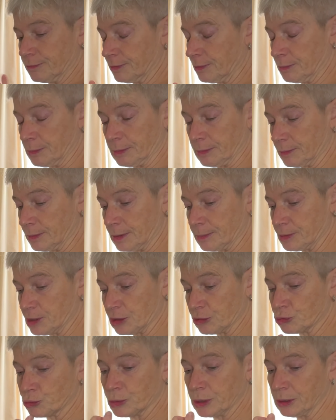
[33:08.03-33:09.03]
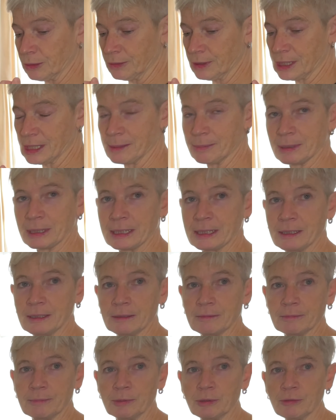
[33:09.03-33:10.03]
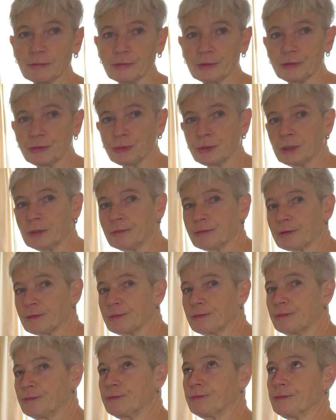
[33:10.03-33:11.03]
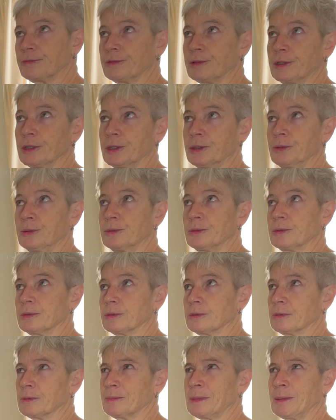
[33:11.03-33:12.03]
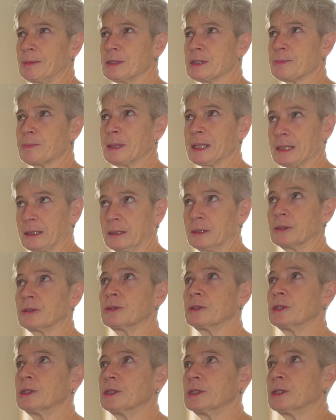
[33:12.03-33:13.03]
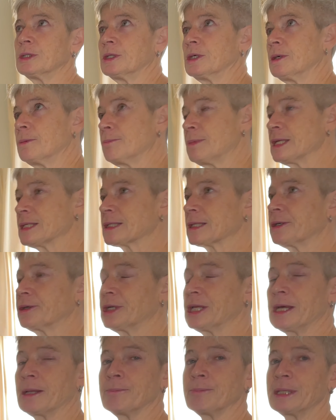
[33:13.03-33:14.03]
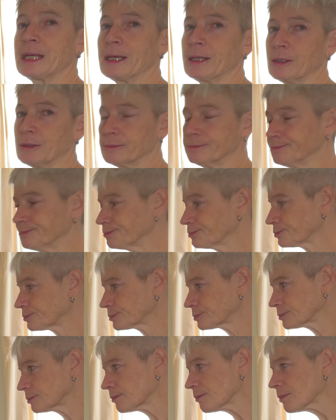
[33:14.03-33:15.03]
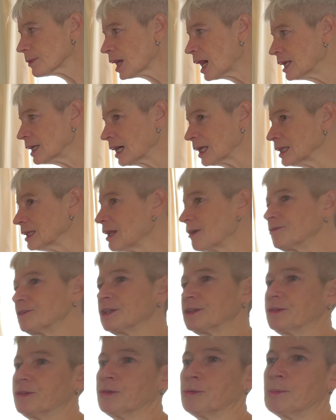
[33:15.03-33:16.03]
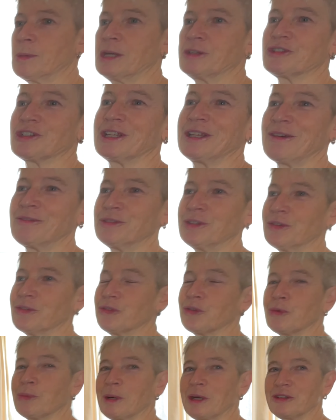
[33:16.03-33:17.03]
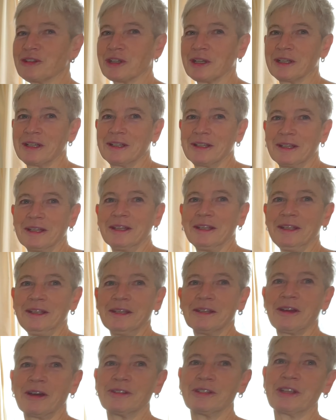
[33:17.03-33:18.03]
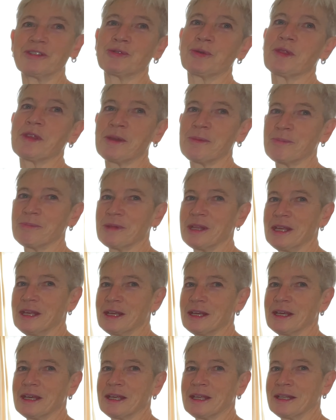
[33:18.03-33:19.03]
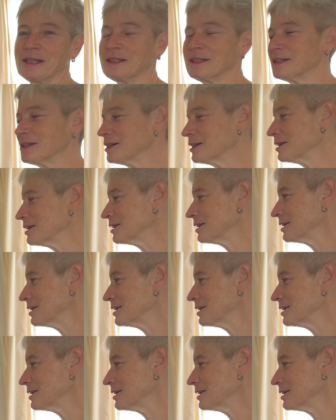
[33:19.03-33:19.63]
from a, a trio that I played, a beautiful trio for flute, maybe it's piccolo, bass clarinet and piano. And I loved it so much, I loved it so much. I got in touch with him and uh,